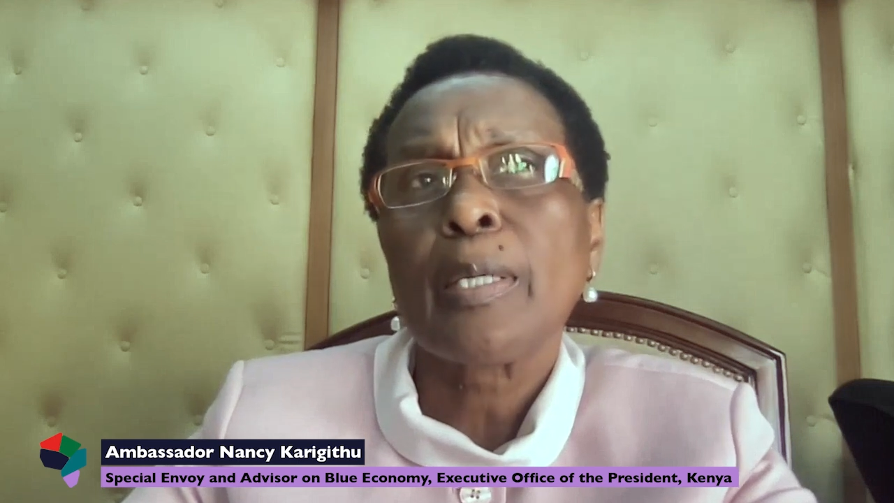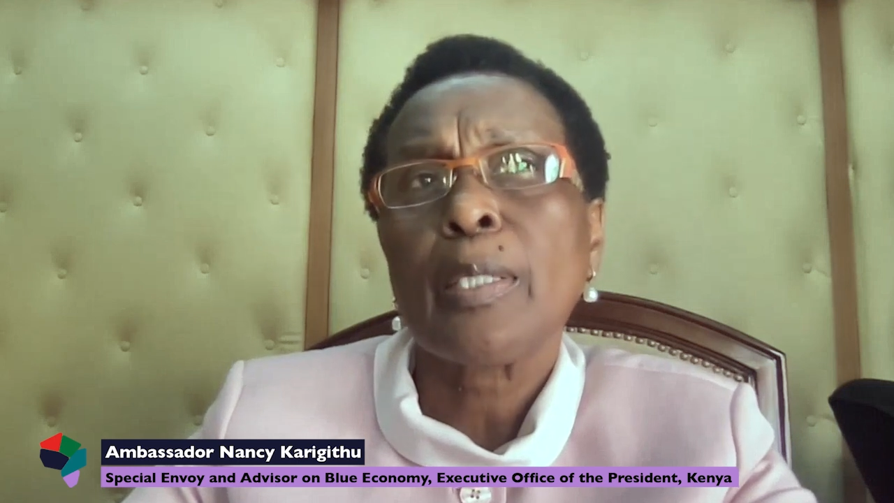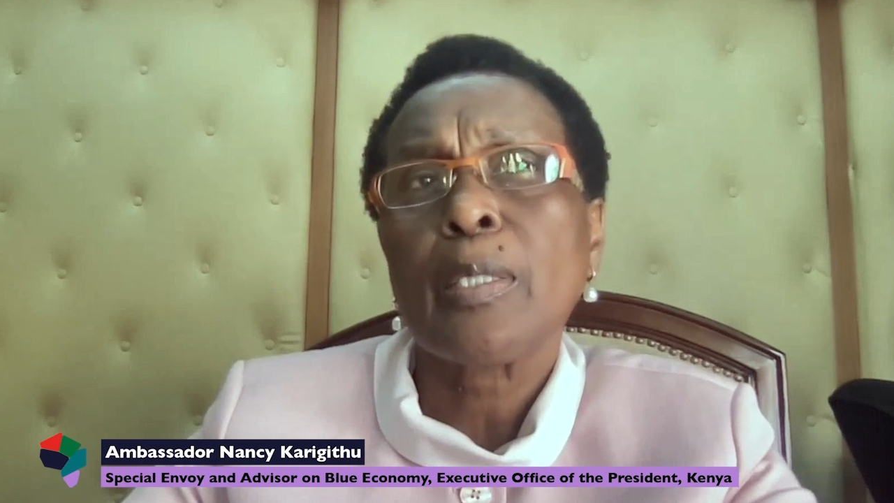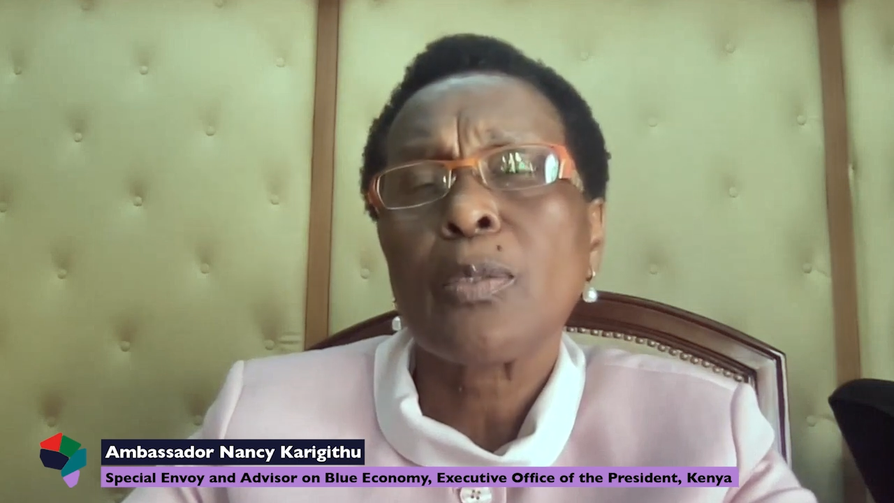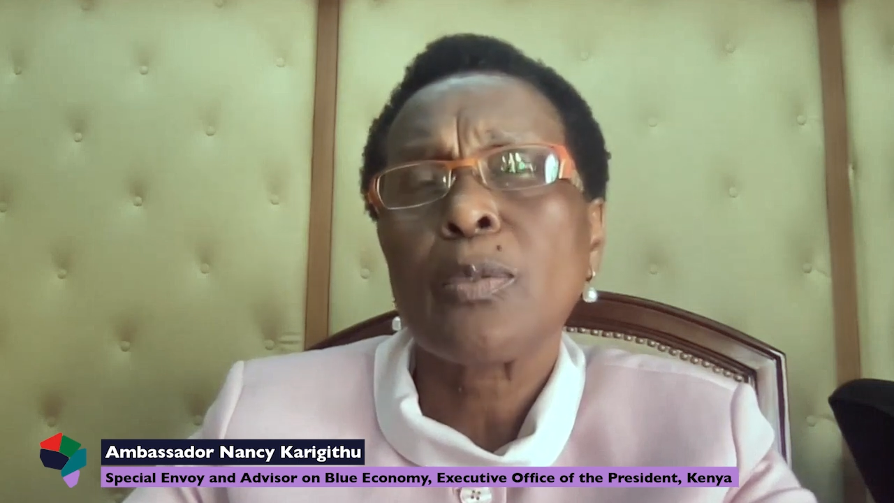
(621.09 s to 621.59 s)

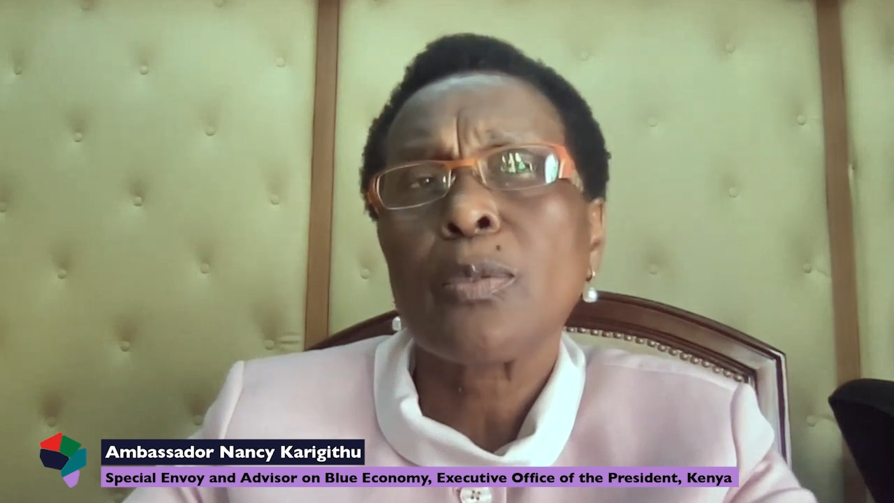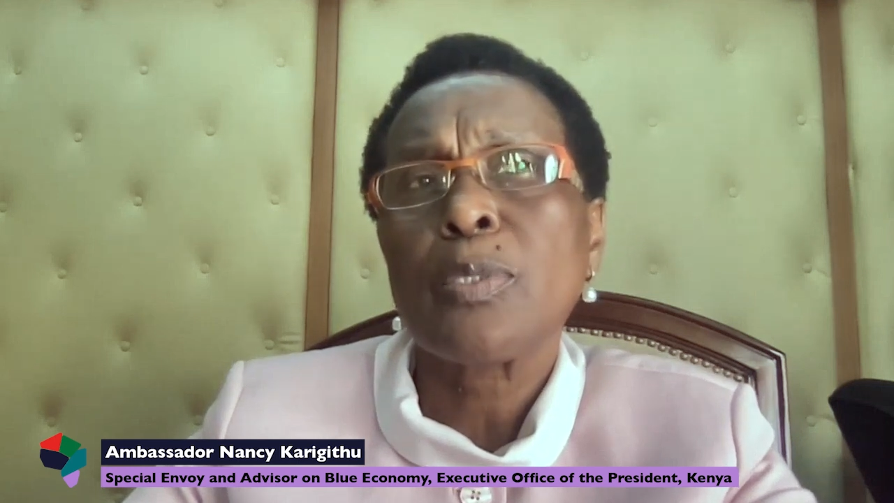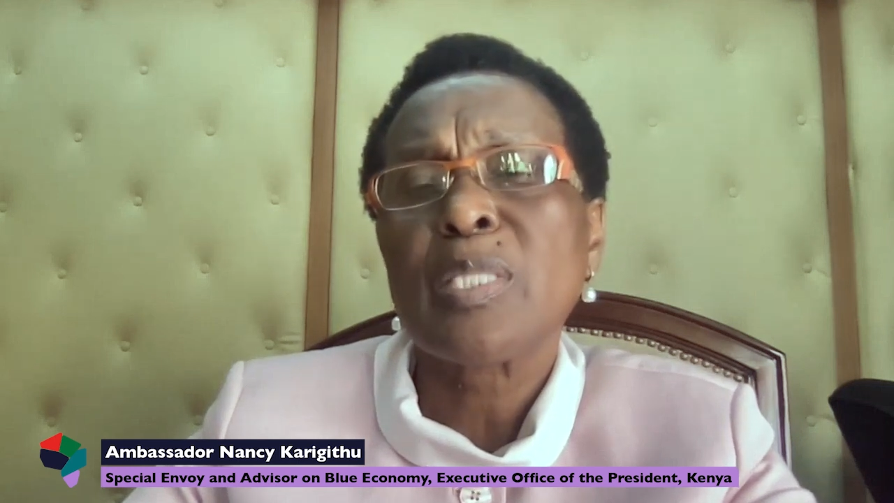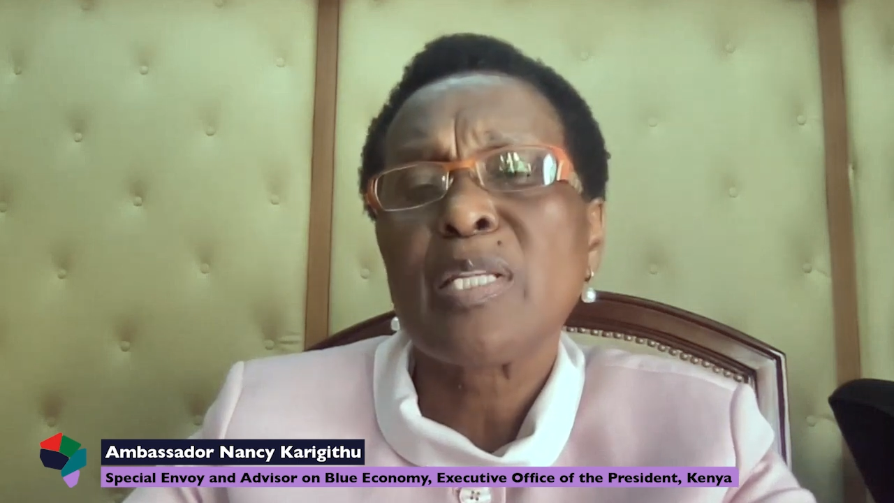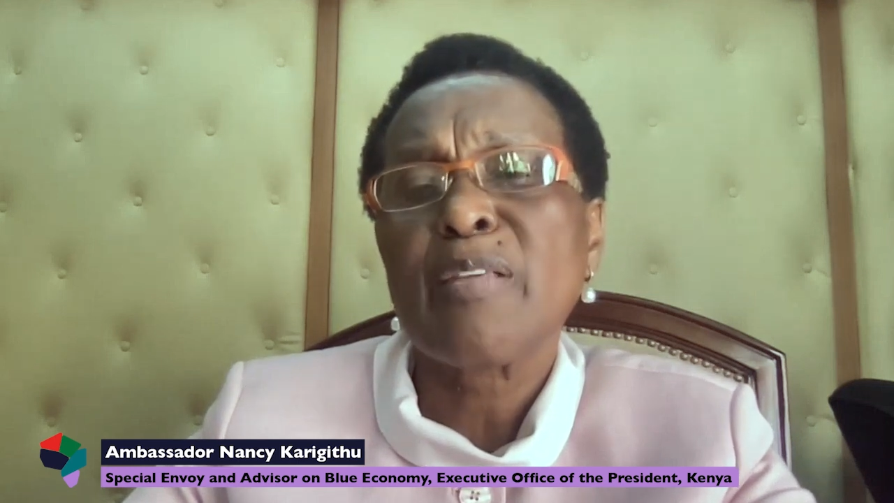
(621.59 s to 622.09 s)

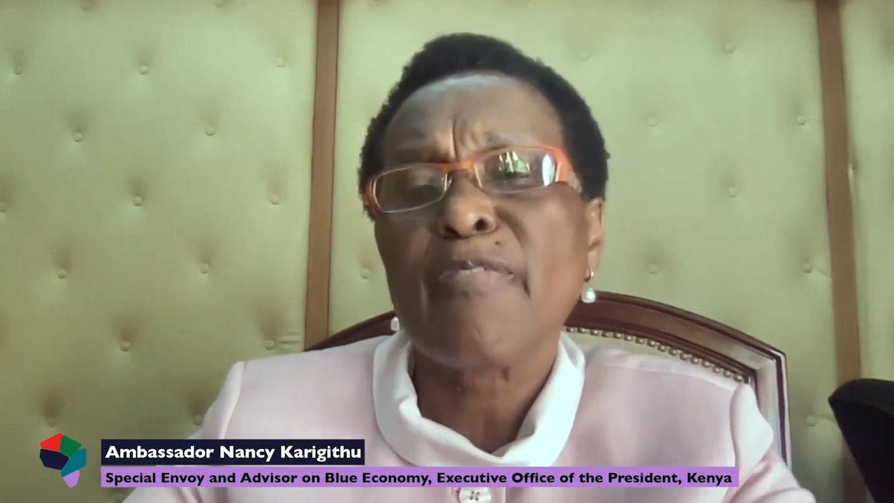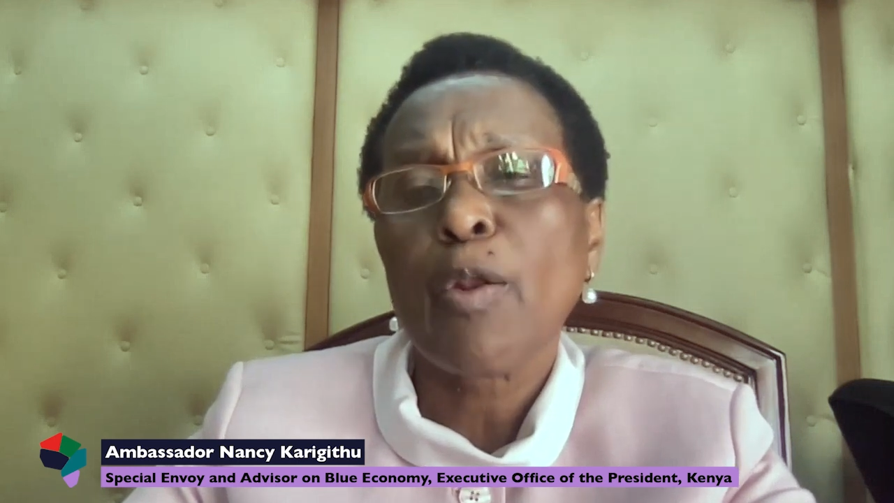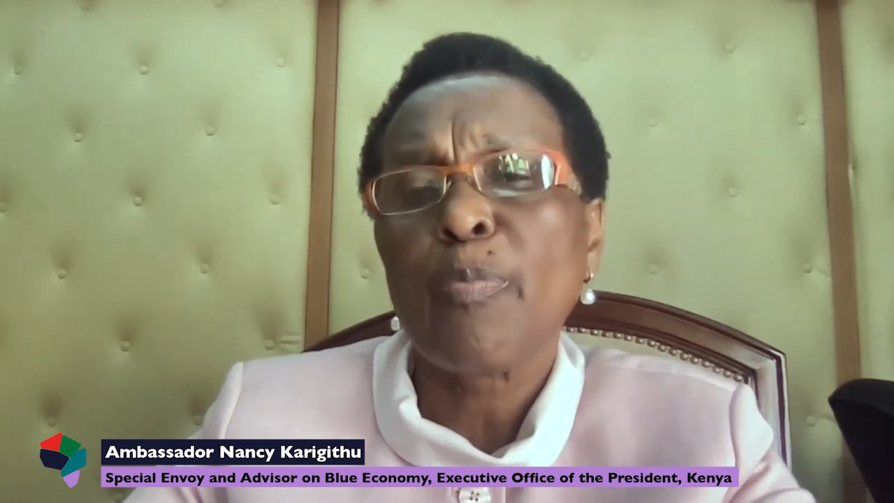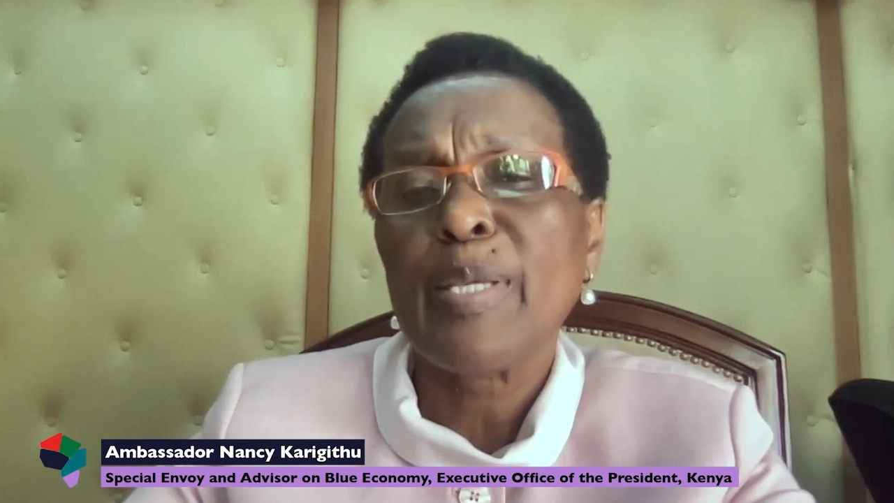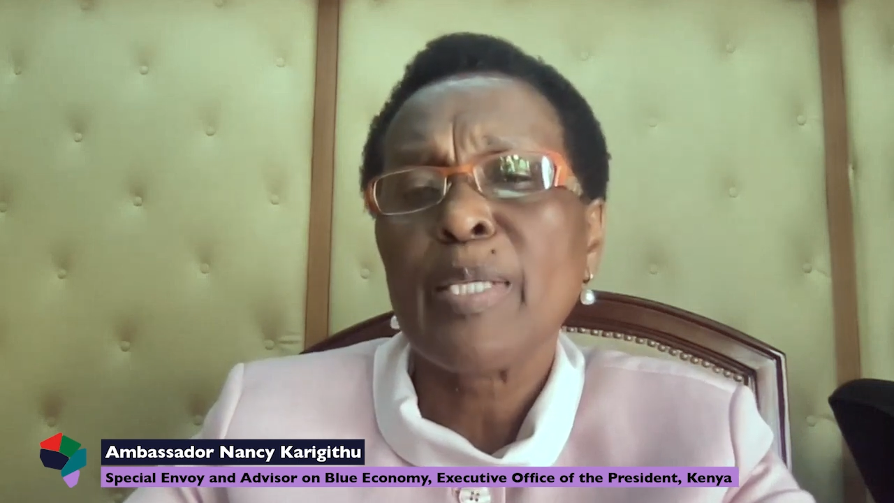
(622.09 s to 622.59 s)
includes the
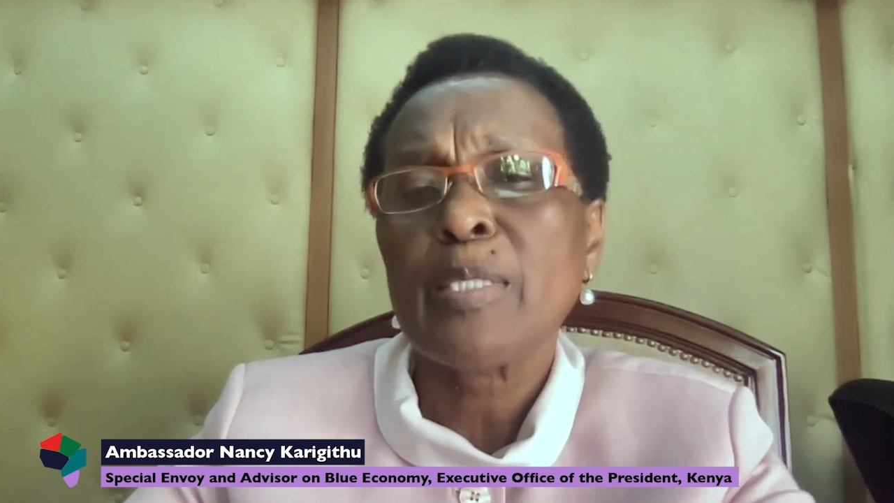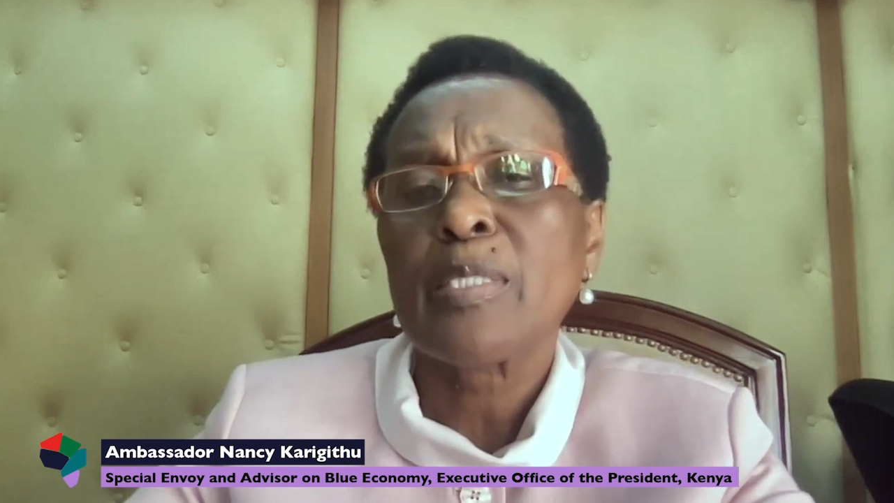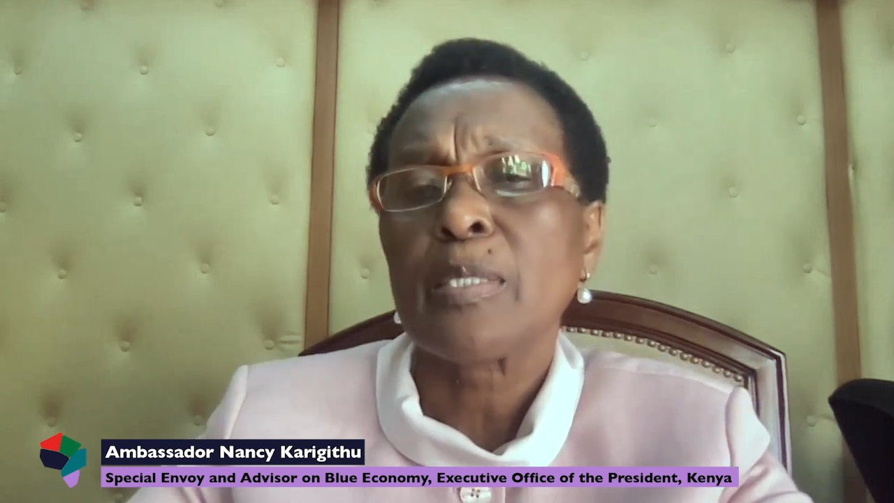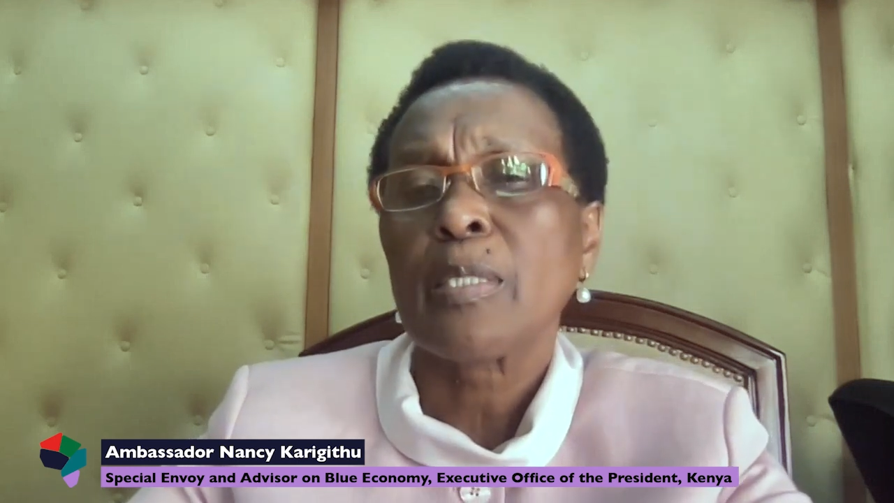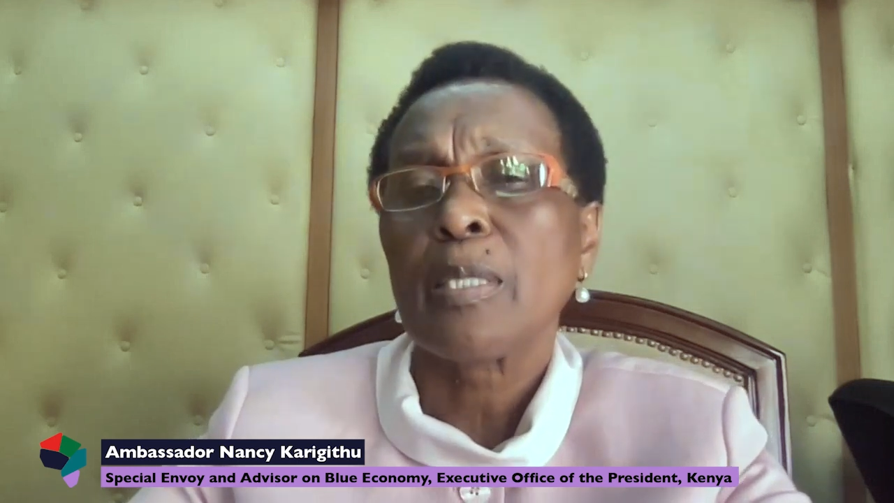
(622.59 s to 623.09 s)

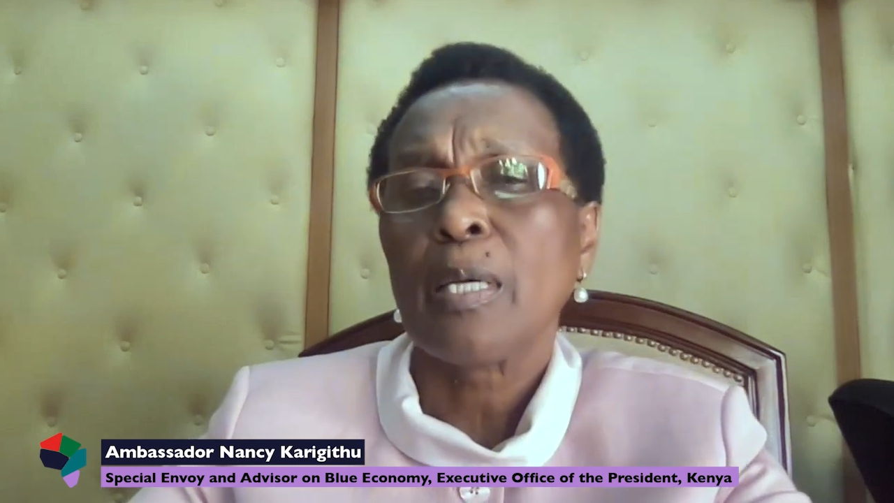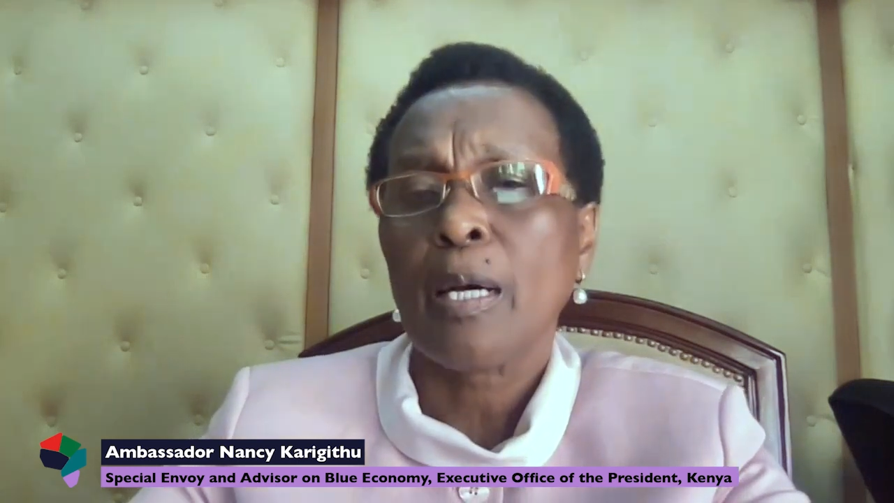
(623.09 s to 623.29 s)
development